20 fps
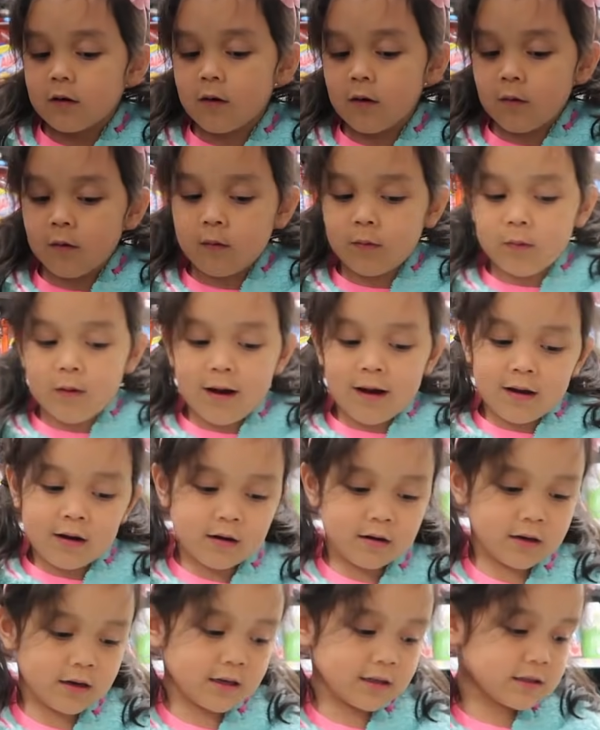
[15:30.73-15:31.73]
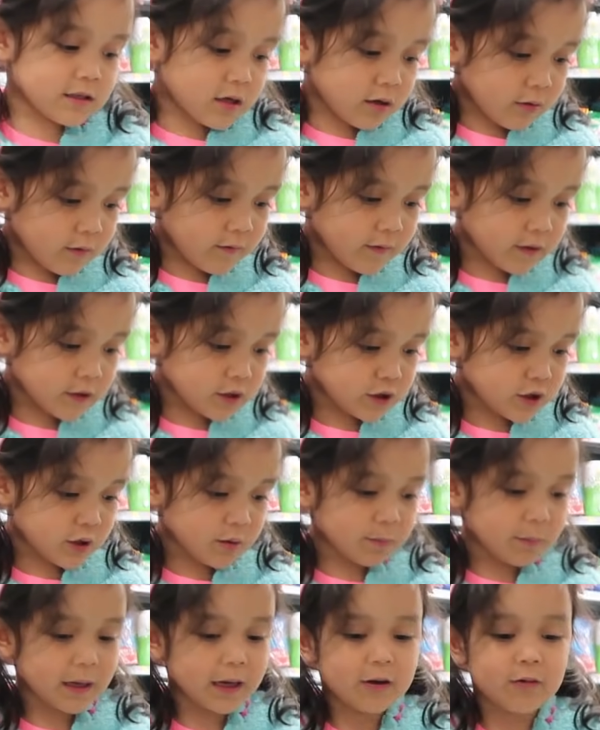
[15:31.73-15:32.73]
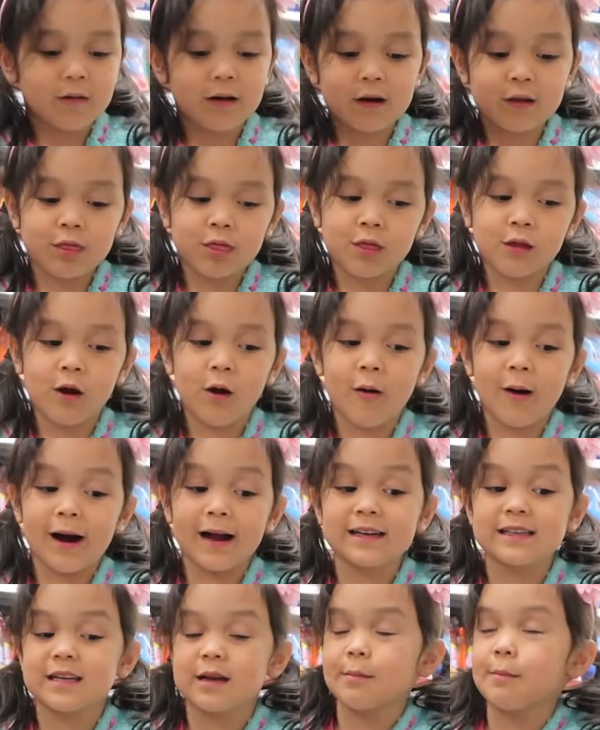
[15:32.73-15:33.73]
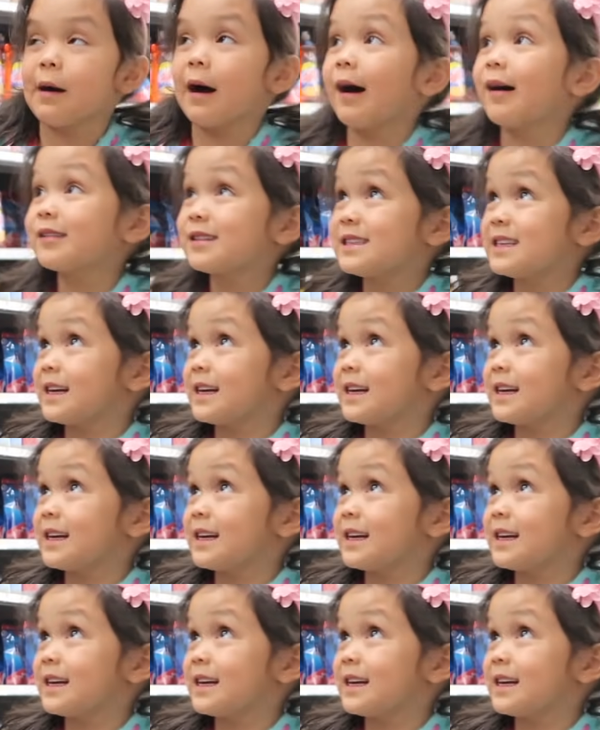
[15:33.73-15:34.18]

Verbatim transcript: Oh, one, I think we should make one so Auntie Mel